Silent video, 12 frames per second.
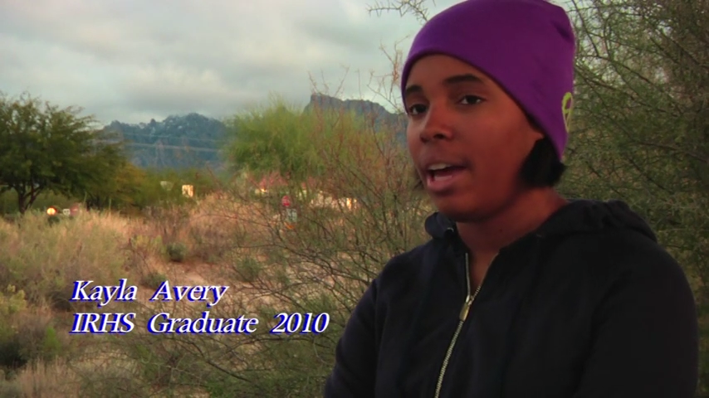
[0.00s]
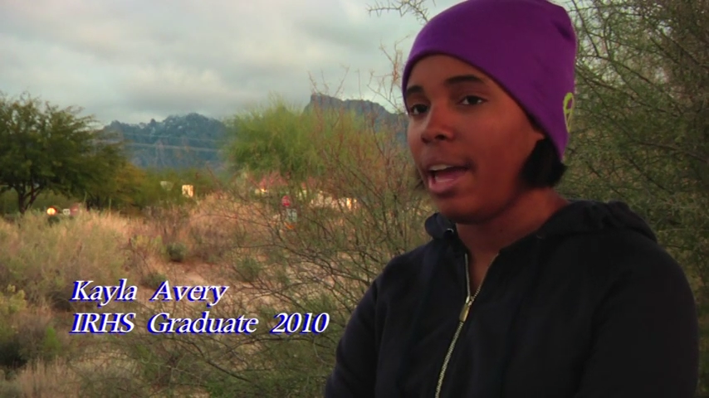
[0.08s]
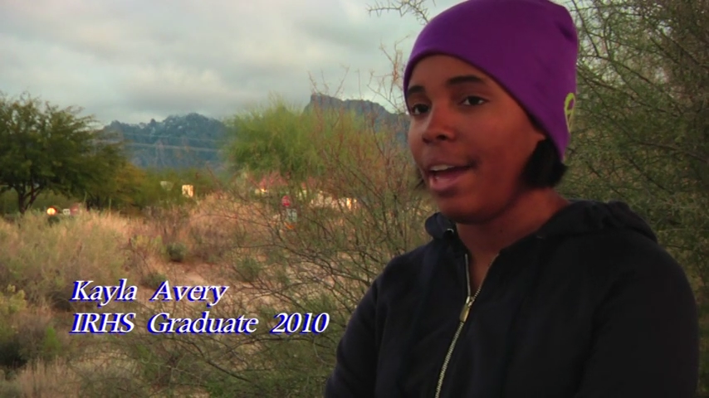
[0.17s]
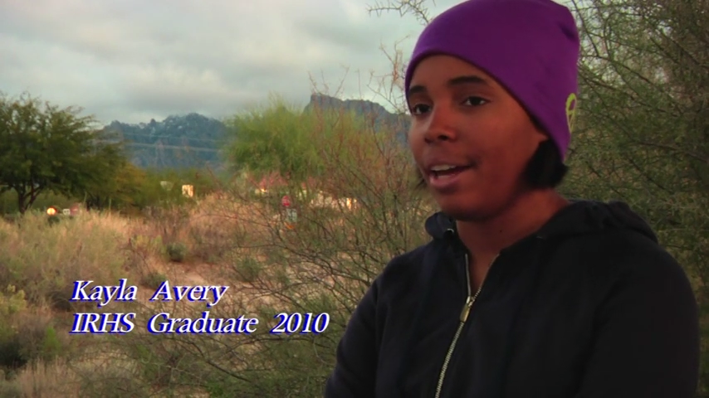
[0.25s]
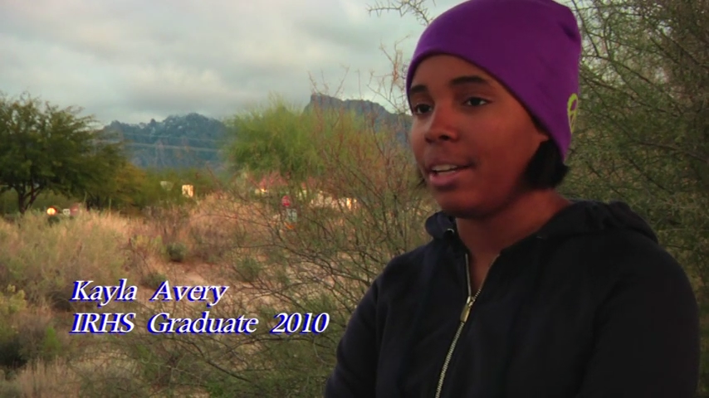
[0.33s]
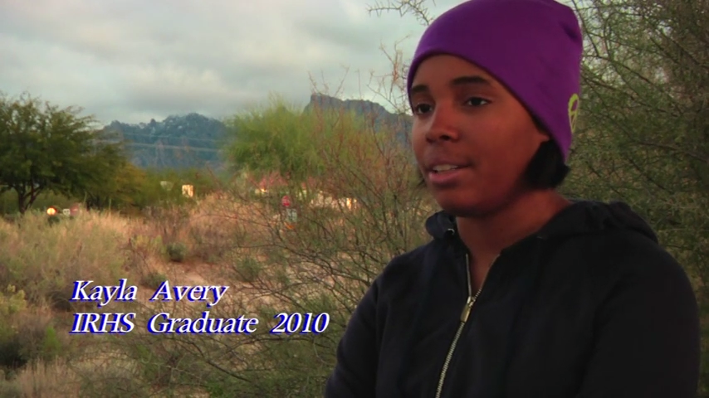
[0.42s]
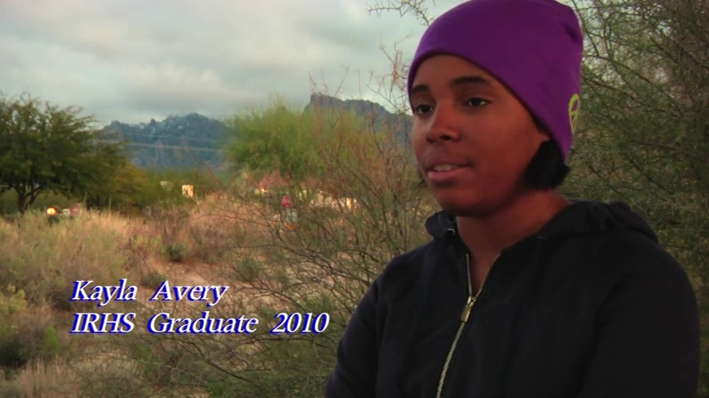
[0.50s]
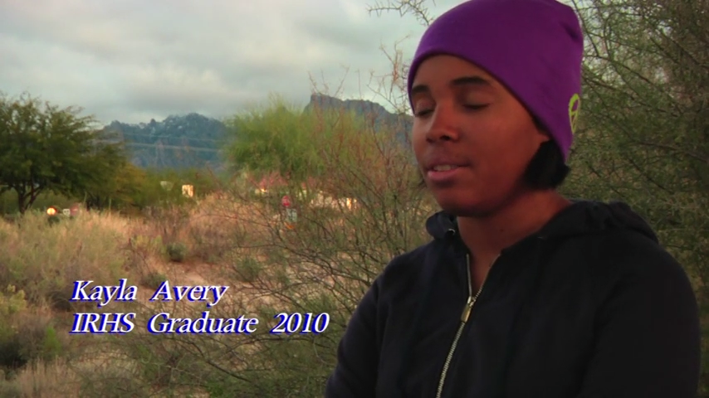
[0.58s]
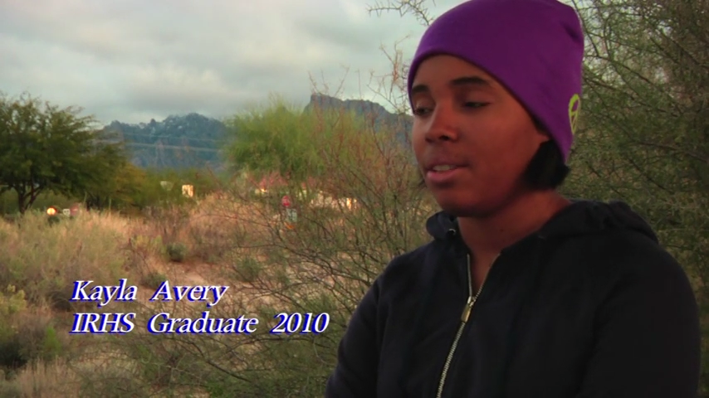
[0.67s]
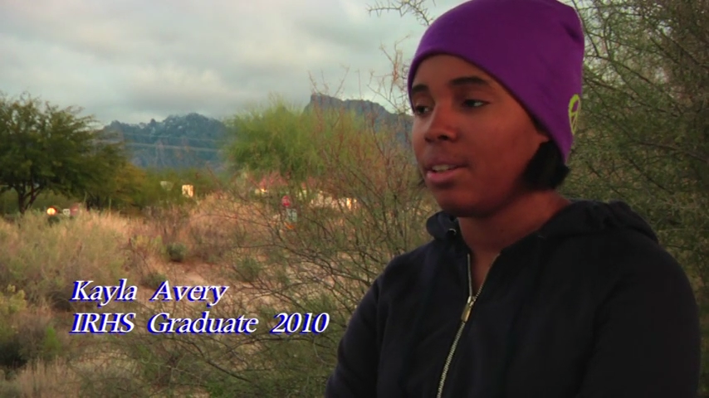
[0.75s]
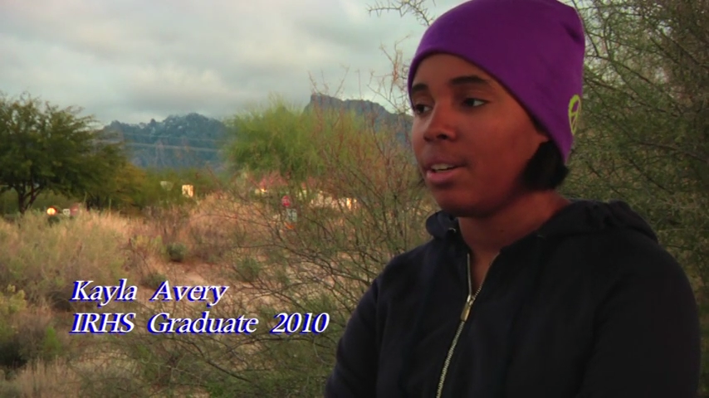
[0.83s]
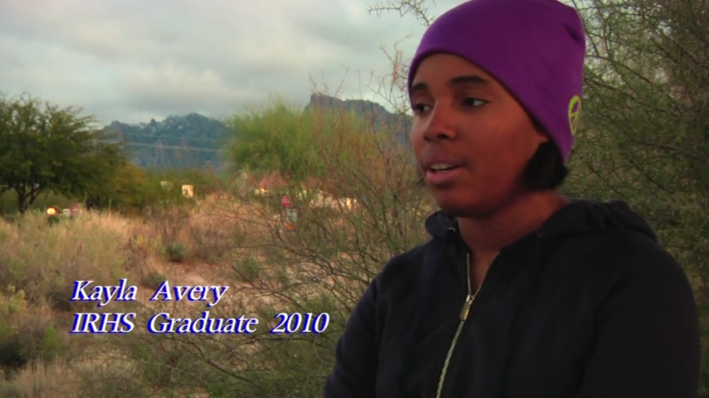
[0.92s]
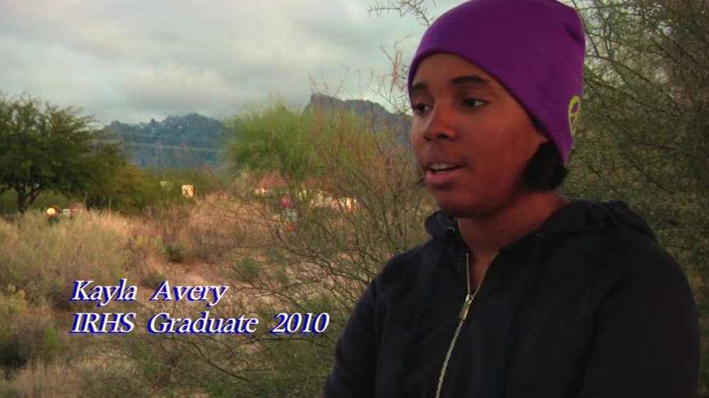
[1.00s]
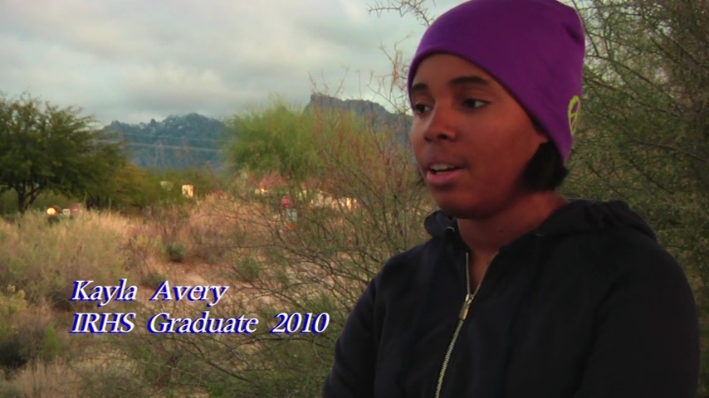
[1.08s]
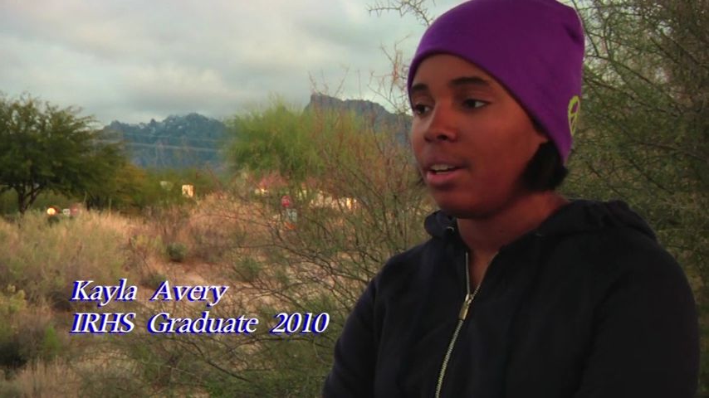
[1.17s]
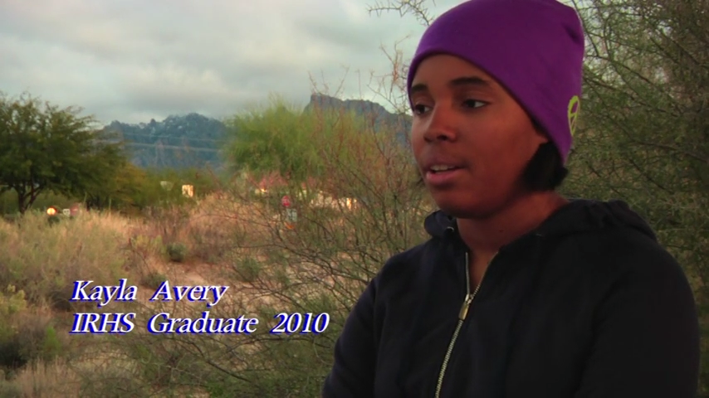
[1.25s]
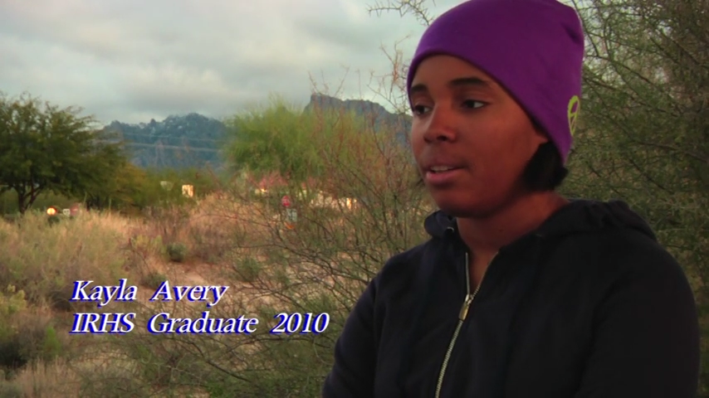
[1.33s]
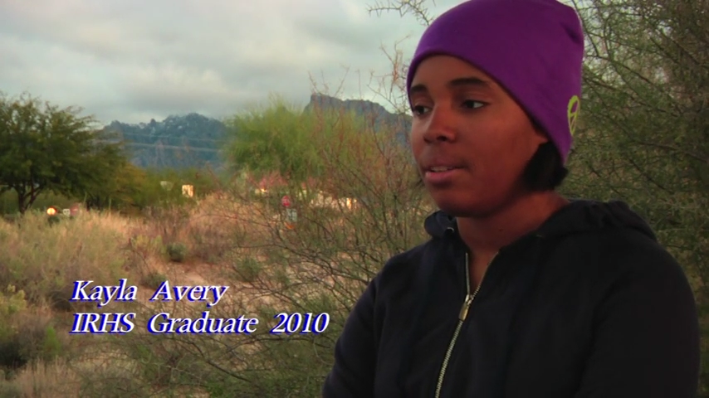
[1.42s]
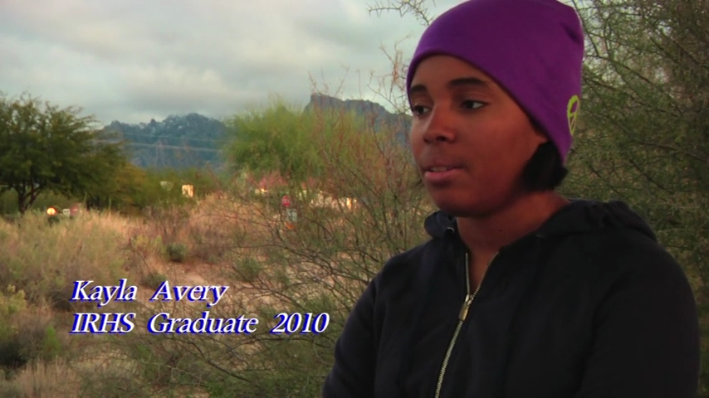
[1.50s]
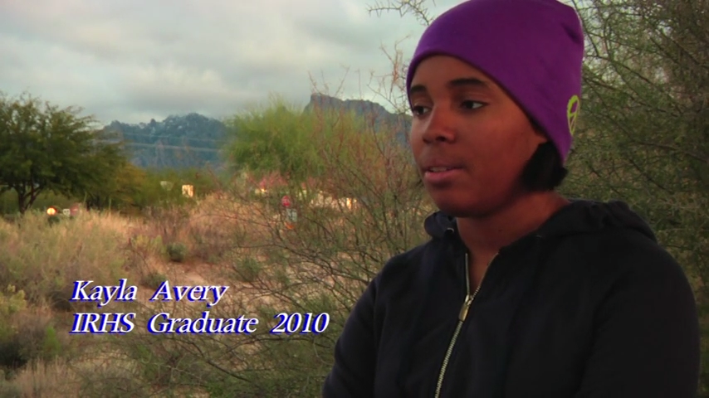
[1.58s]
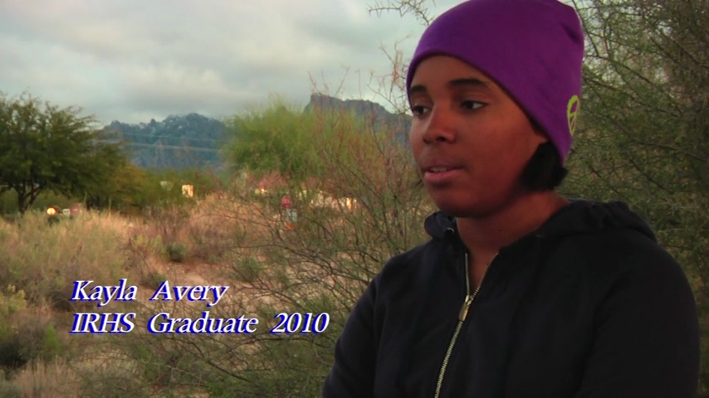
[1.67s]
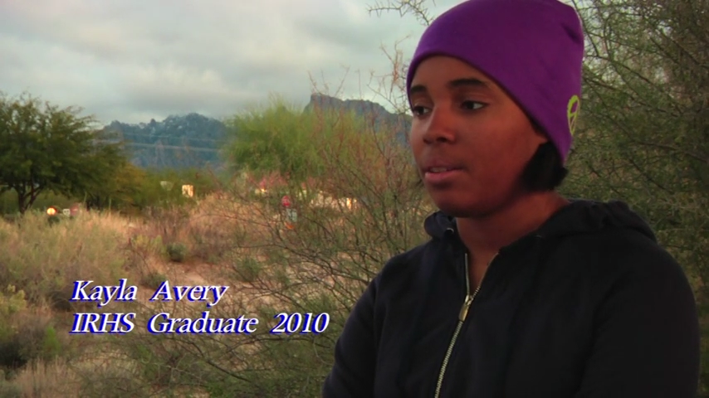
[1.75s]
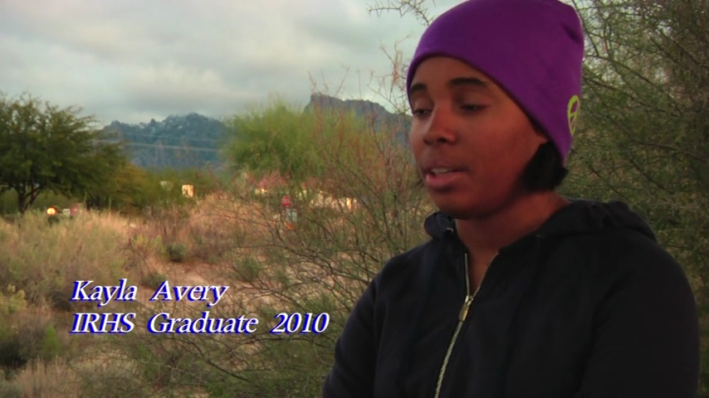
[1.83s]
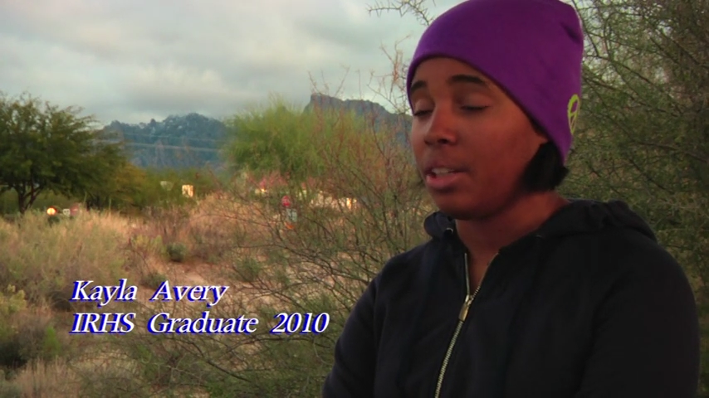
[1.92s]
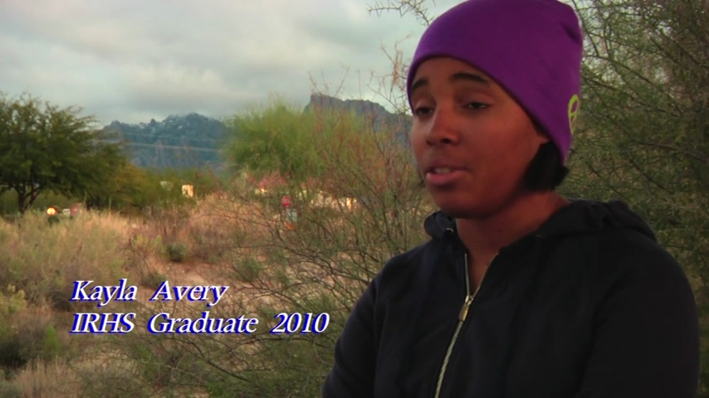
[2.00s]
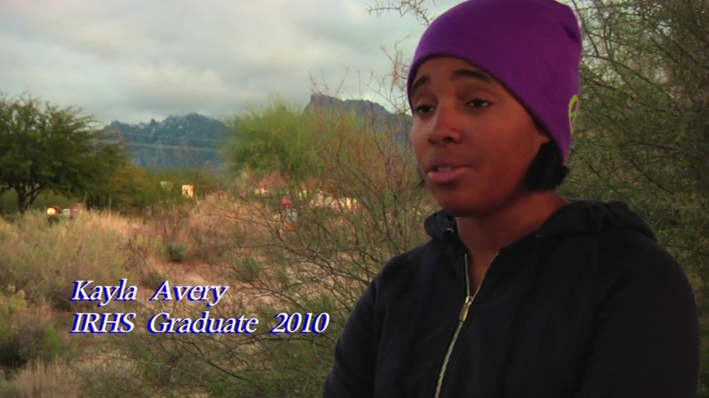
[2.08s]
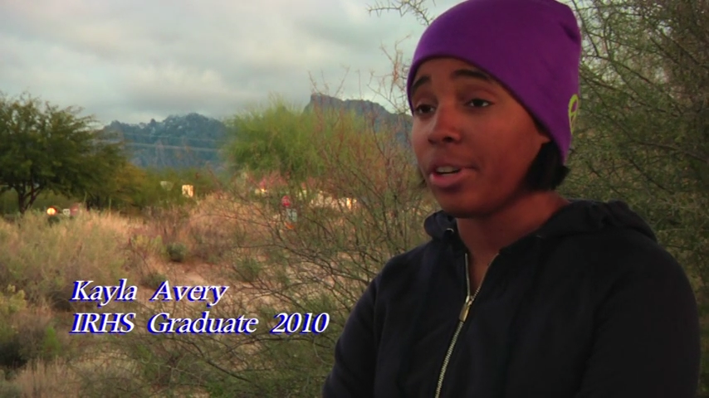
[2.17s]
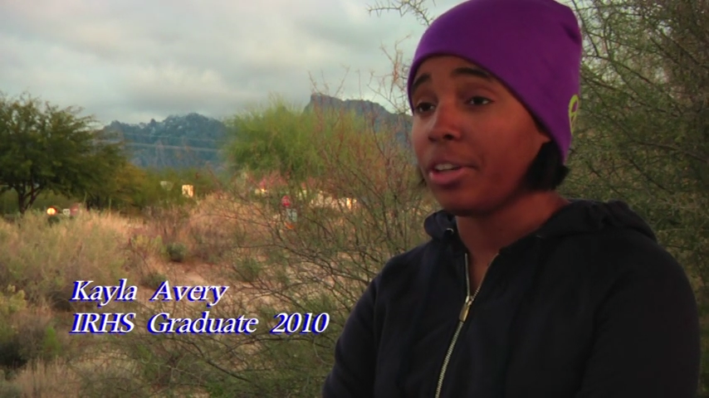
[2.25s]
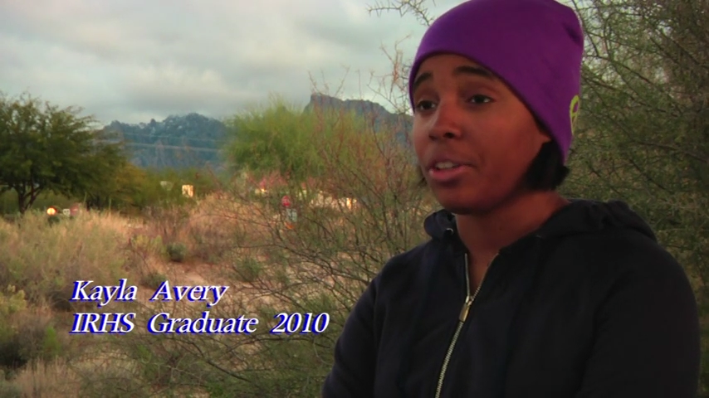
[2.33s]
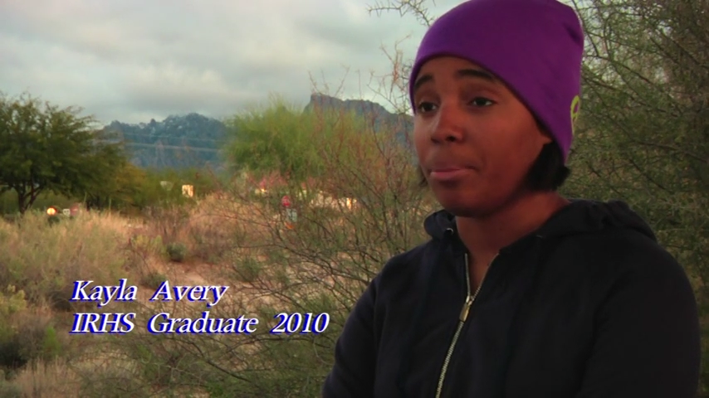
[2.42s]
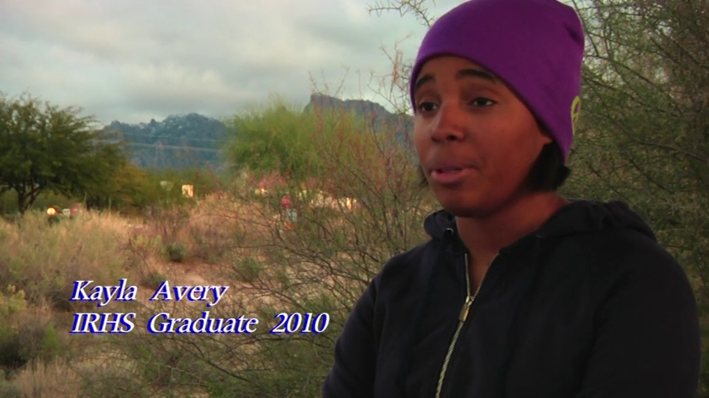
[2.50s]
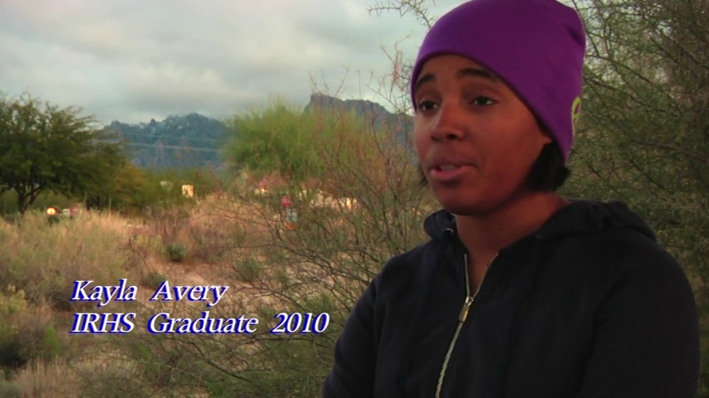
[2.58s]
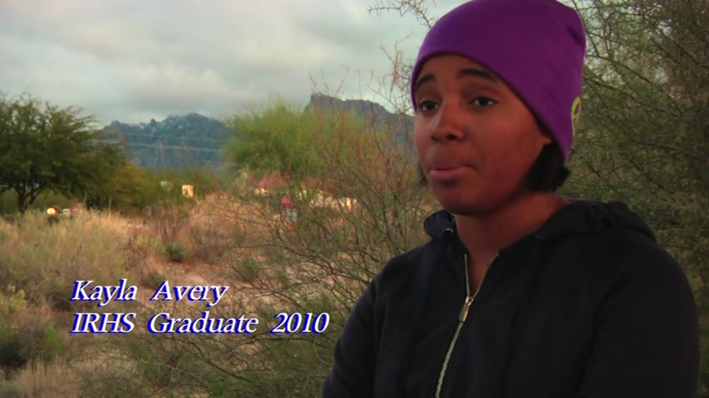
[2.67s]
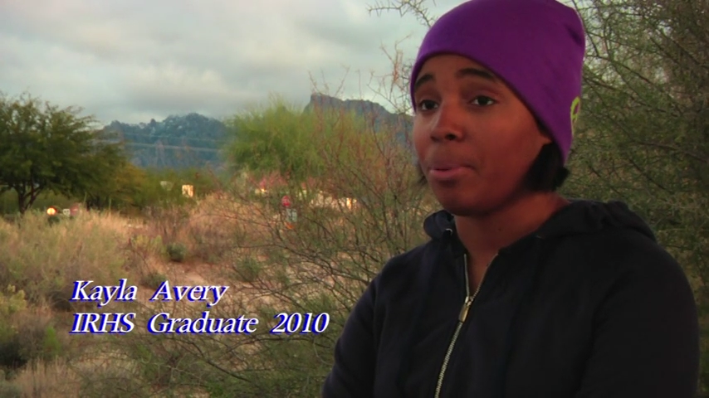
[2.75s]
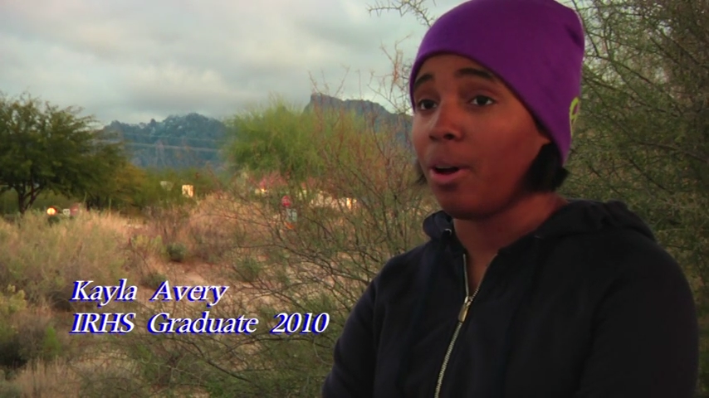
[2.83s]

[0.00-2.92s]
And the instructor, Mr.